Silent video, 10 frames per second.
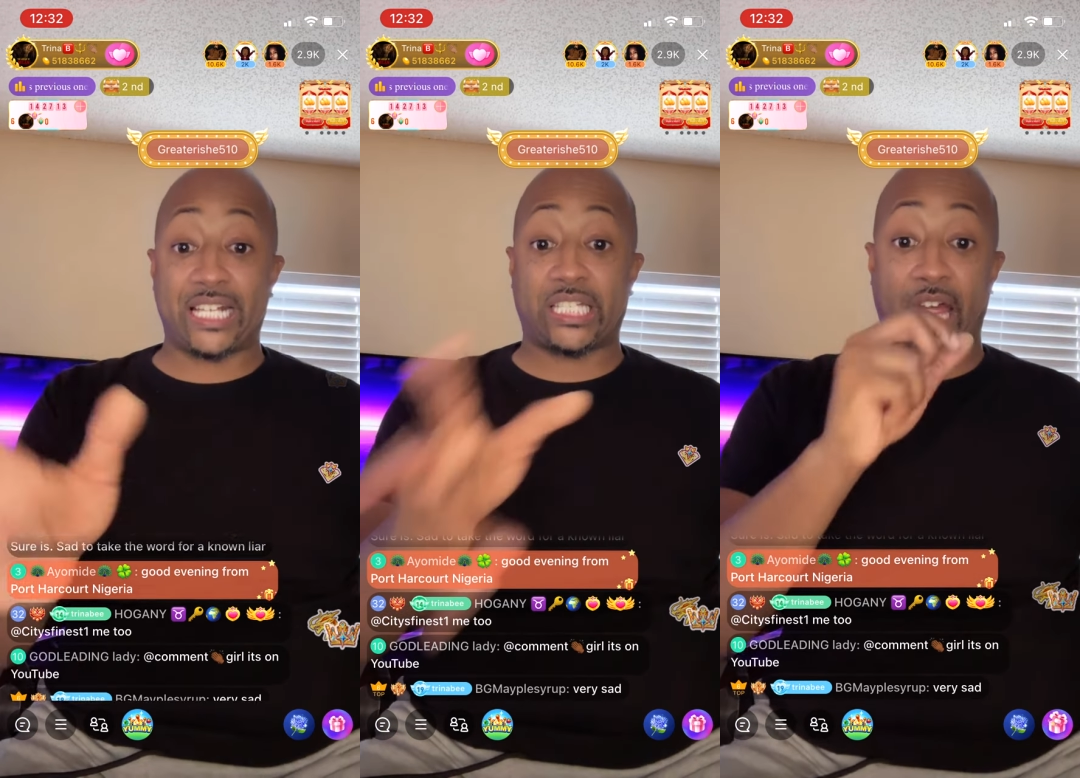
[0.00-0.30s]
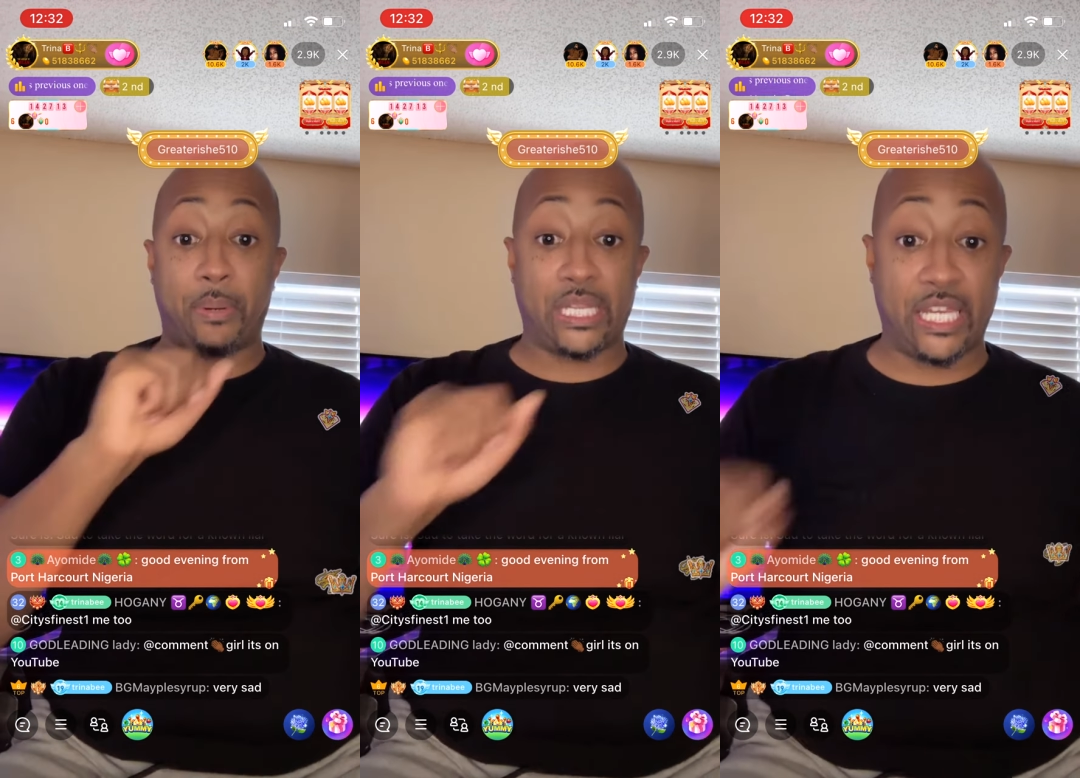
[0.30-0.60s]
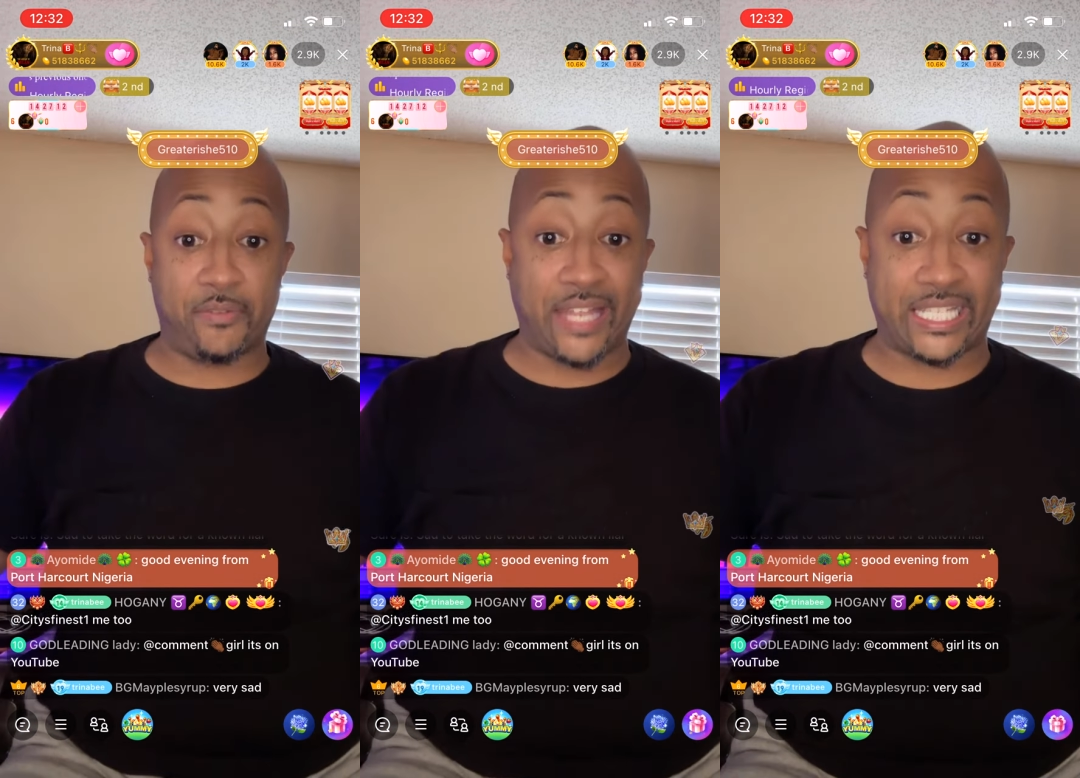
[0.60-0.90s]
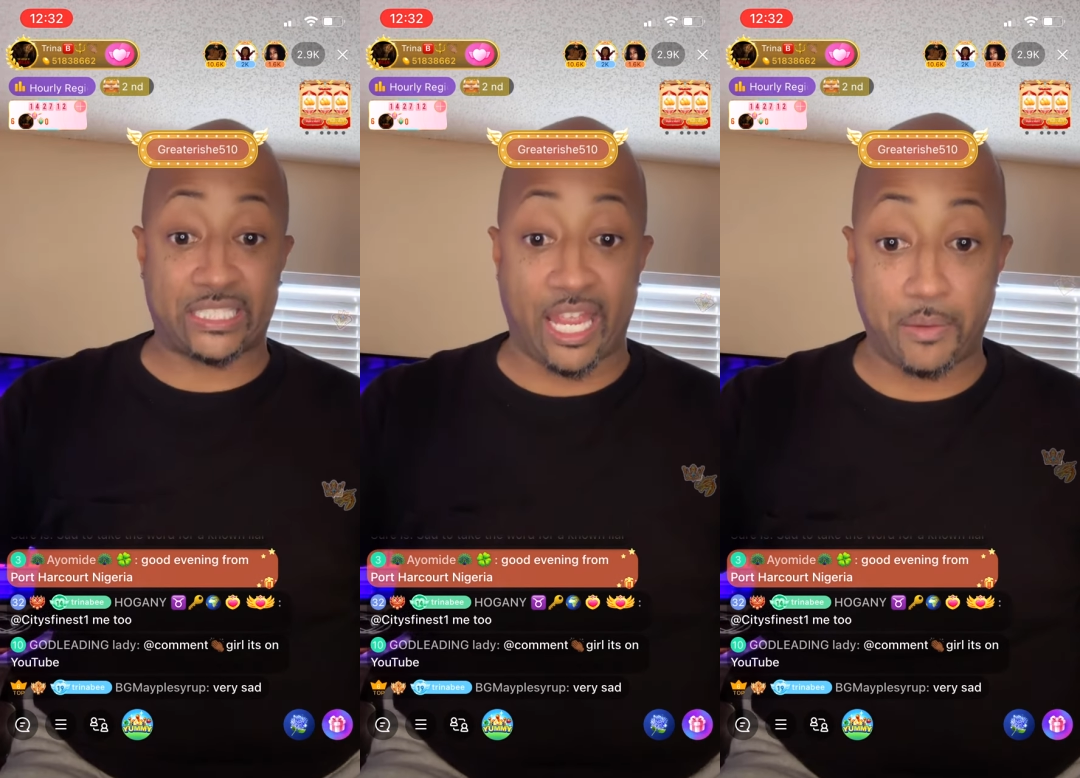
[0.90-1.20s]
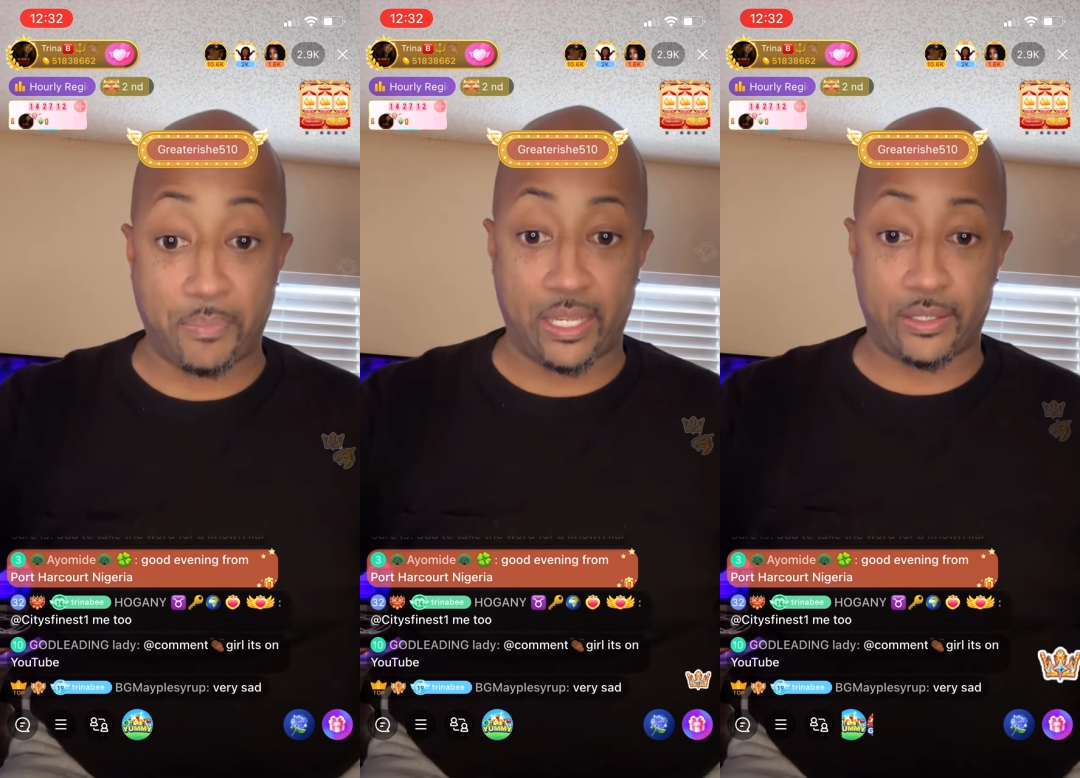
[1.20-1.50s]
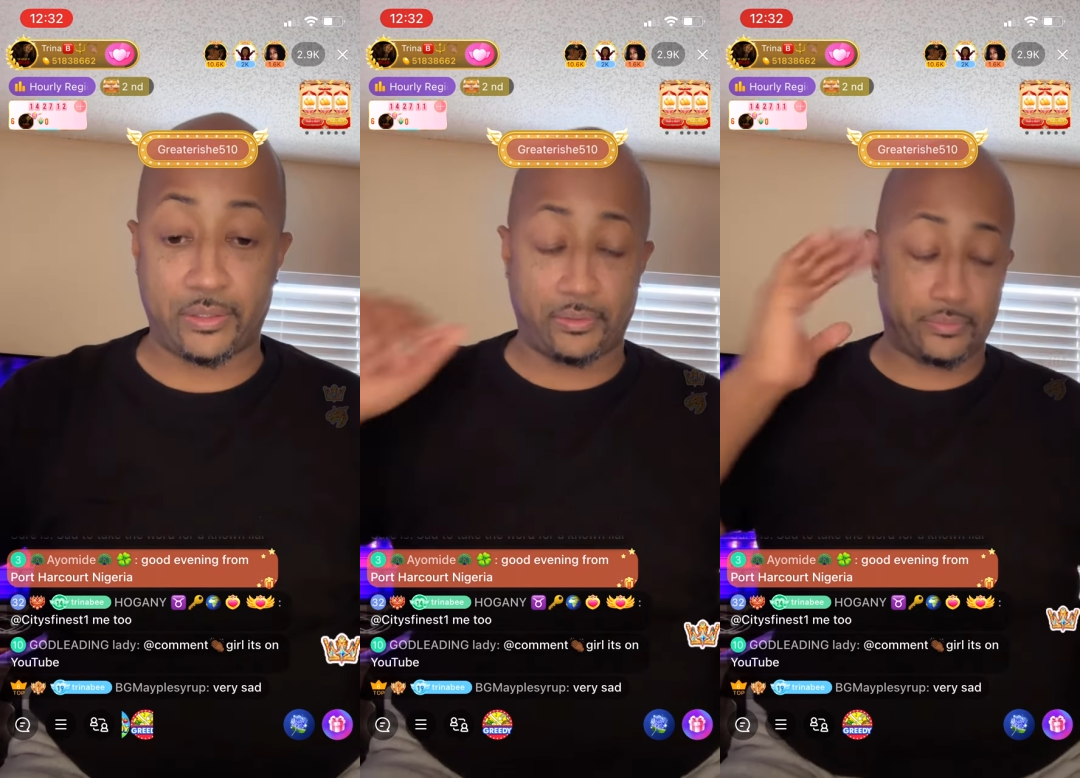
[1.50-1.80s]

yesterday believed that statement.